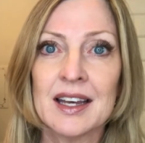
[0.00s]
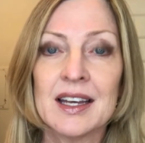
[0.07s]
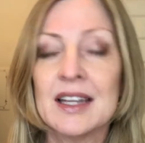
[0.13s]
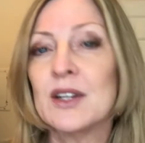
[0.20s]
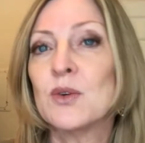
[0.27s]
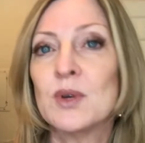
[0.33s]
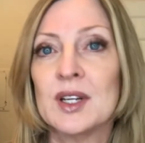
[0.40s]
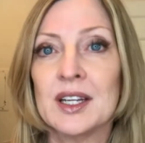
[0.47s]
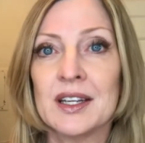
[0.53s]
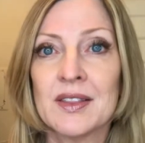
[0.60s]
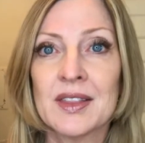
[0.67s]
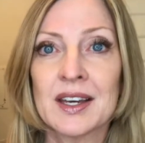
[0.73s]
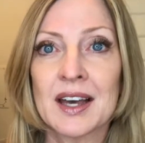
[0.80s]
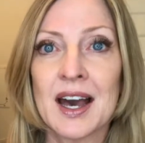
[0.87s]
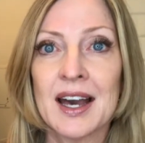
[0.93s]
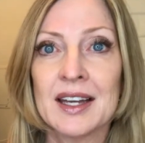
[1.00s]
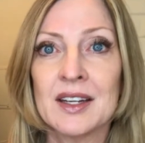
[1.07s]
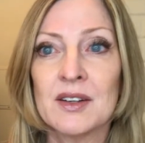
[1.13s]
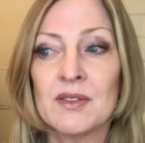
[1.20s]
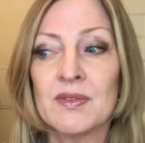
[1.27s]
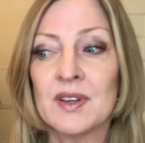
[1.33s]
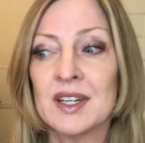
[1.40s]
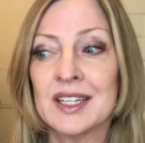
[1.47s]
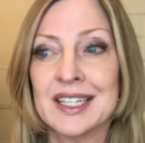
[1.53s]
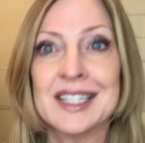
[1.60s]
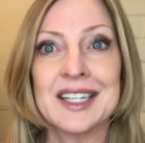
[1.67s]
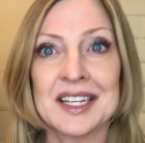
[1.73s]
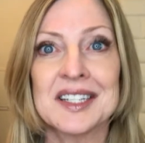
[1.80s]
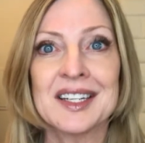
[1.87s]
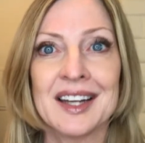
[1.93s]
ingredient that kind of
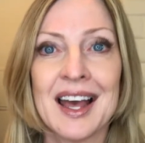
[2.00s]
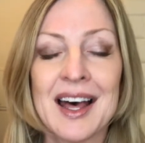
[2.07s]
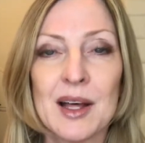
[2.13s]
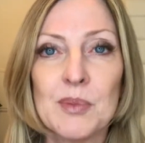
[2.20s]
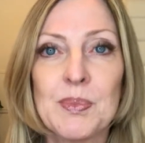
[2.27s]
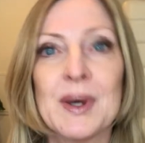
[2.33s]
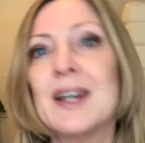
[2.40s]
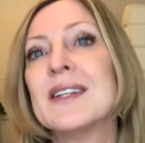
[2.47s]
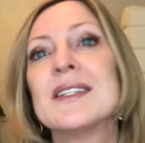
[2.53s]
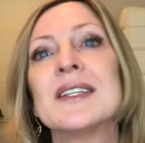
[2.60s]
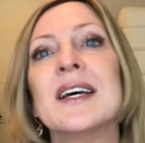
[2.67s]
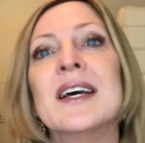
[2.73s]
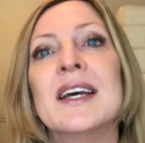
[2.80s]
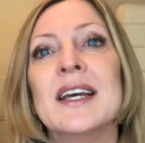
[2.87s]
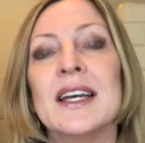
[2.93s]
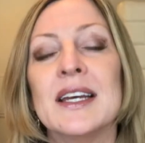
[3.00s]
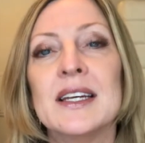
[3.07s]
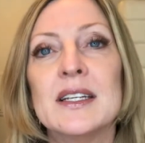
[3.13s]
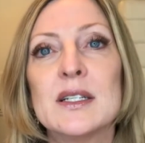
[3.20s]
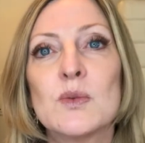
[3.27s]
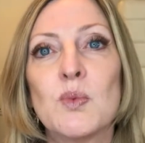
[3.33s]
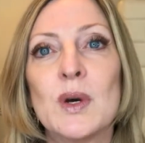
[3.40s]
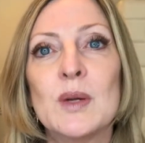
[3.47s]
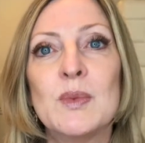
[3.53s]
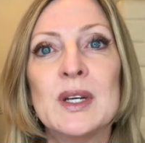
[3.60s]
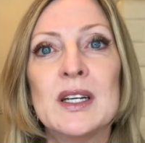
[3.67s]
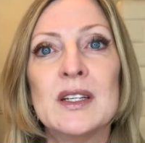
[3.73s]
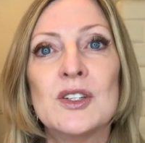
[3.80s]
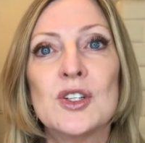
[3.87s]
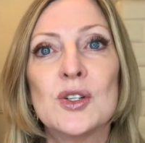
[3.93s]
doesn't help us is when
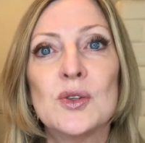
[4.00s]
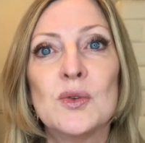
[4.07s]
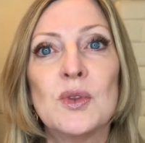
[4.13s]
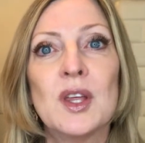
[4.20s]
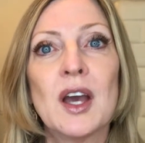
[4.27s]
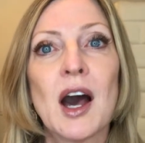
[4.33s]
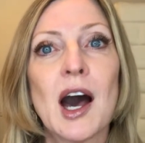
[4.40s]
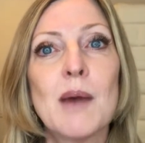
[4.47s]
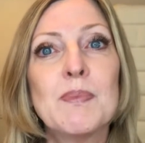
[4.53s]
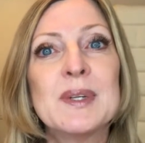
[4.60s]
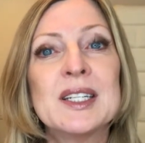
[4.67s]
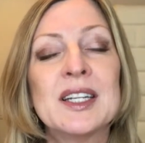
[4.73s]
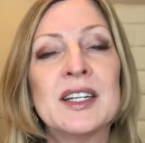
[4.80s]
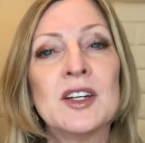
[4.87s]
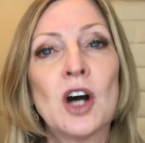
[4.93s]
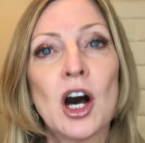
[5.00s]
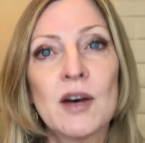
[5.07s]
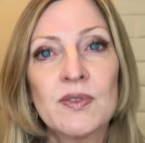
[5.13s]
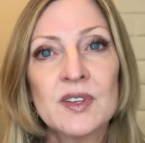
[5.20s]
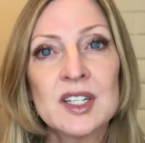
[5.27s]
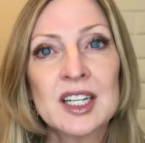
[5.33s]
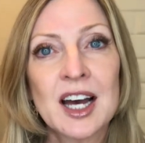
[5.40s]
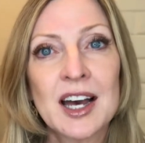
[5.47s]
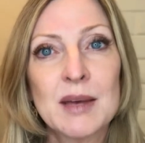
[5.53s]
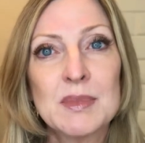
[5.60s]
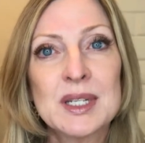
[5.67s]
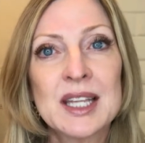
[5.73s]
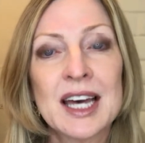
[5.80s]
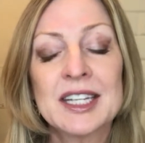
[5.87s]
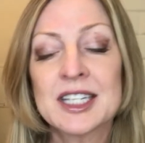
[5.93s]
we do the opposite, and
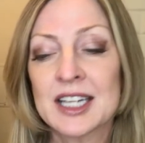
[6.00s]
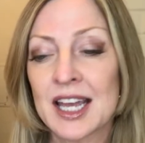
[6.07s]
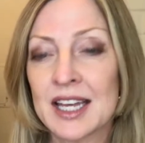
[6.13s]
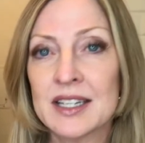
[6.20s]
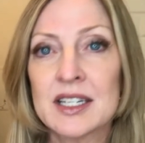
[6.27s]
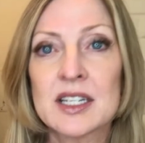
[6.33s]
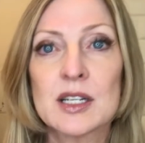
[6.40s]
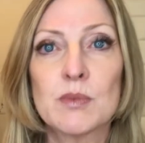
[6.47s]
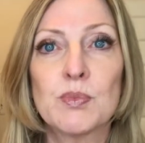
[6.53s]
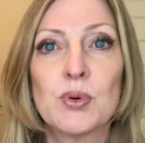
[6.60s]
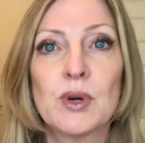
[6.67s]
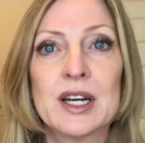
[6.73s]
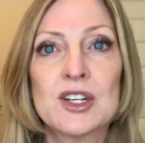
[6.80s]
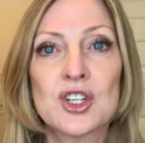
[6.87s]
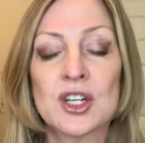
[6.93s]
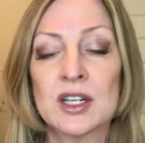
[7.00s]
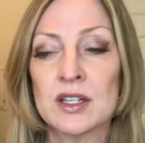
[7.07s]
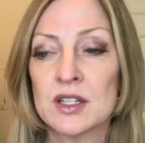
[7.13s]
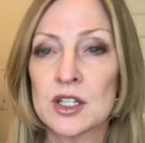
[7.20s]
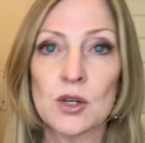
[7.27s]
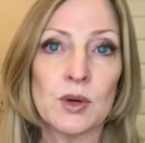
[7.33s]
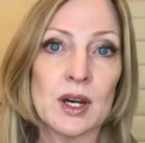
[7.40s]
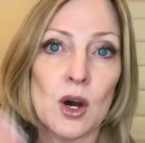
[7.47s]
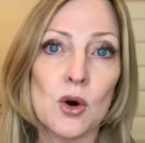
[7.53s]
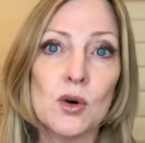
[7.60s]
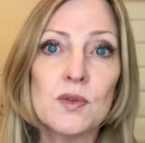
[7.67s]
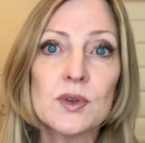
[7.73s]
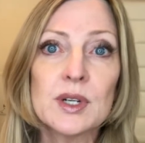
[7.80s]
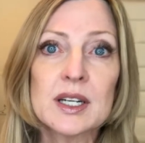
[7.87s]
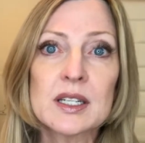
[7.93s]
oftentimes that's a suppression. So,
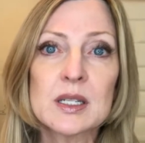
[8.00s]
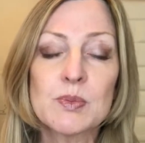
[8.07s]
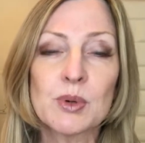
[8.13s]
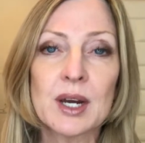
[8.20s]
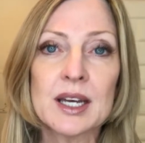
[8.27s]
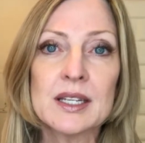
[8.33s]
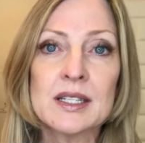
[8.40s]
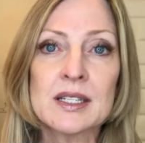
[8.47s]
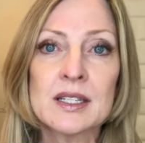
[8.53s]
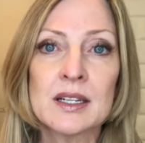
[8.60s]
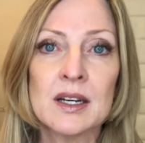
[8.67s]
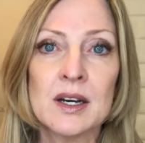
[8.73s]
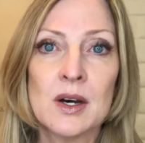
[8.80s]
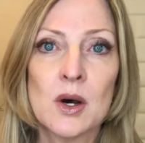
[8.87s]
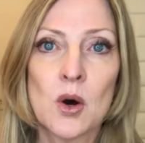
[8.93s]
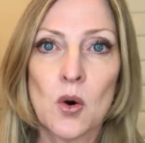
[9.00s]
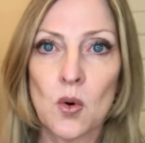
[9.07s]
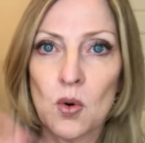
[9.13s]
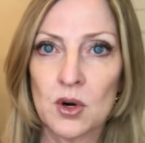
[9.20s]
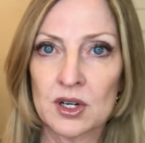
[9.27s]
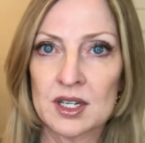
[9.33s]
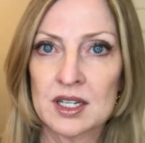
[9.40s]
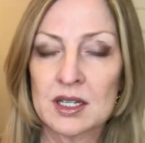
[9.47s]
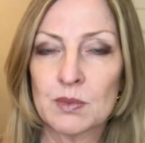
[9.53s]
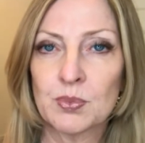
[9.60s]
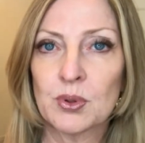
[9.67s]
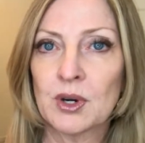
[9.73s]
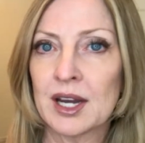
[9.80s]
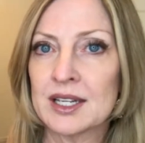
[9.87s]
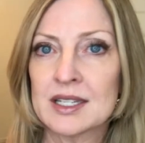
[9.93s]
overexpress or
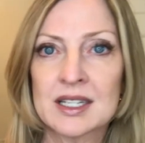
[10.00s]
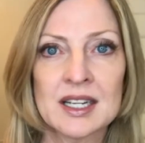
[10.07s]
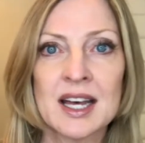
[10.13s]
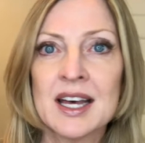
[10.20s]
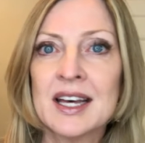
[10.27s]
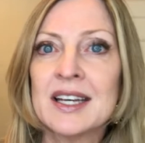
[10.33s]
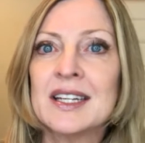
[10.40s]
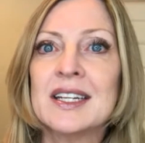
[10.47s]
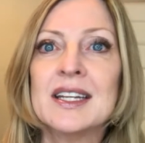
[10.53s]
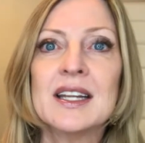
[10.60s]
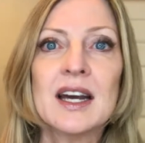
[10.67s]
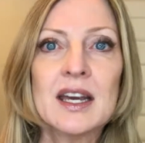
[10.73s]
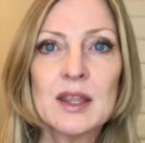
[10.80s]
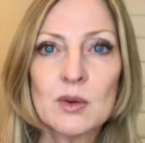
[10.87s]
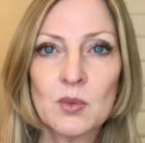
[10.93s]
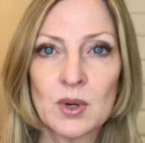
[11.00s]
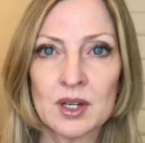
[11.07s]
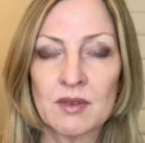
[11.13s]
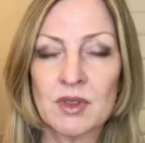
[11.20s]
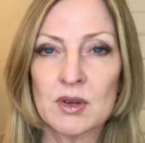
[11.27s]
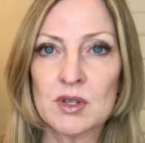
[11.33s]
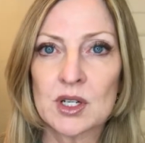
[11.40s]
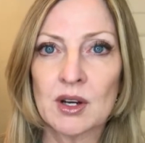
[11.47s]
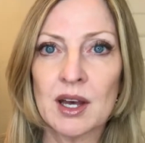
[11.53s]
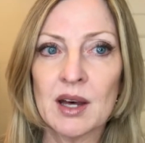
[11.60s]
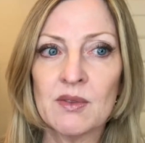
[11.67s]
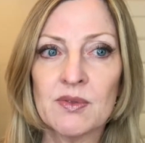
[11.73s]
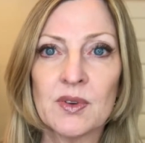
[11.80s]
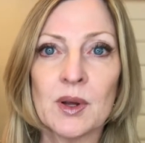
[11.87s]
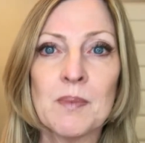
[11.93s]
suppress. Neither one of those are
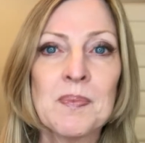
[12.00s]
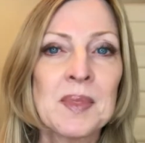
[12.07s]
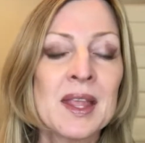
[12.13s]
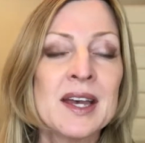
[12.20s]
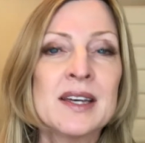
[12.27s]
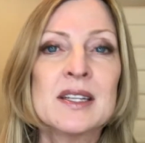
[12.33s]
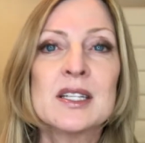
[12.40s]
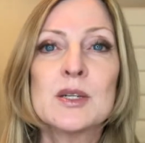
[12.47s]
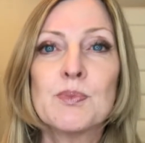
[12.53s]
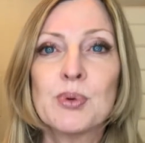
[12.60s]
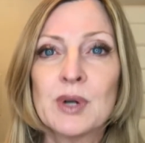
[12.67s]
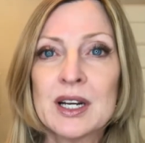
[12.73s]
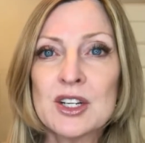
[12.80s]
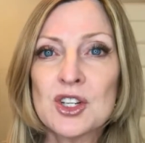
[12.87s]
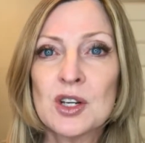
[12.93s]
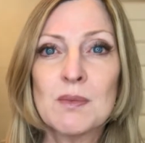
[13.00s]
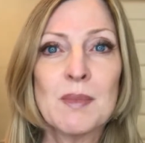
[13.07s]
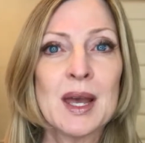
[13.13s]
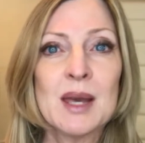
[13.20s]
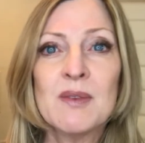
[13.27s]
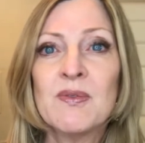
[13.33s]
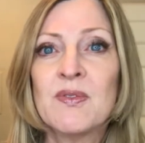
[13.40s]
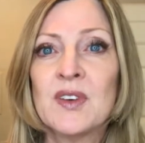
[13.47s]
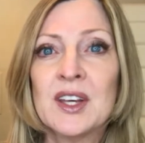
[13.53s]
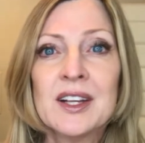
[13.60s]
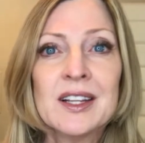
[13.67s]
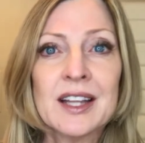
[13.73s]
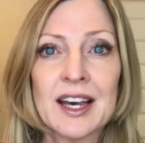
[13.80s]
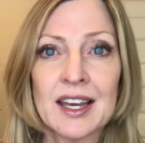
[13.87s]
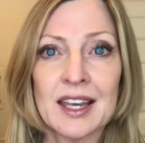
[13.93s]
helpful. Suppression may
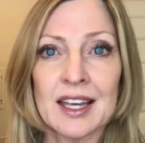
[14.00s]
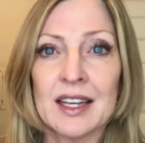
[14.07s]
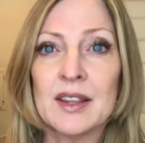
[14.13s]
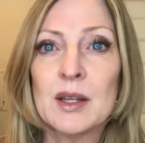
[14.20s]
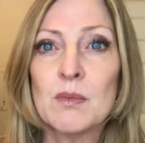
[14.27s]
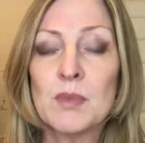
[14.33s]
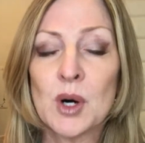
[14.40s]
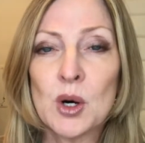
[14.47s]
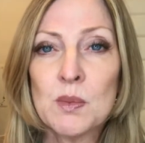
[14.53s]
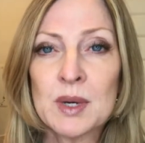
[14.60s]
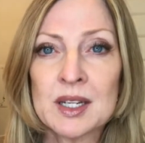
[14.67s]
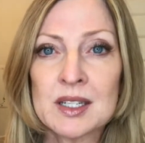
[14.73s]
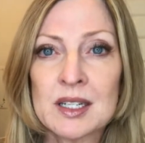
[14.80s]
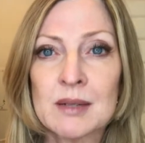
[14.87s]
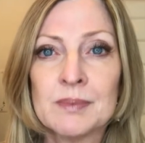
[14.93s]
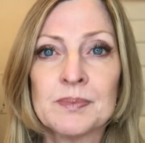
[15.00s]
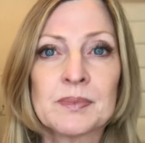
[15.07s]
feel like in the moment,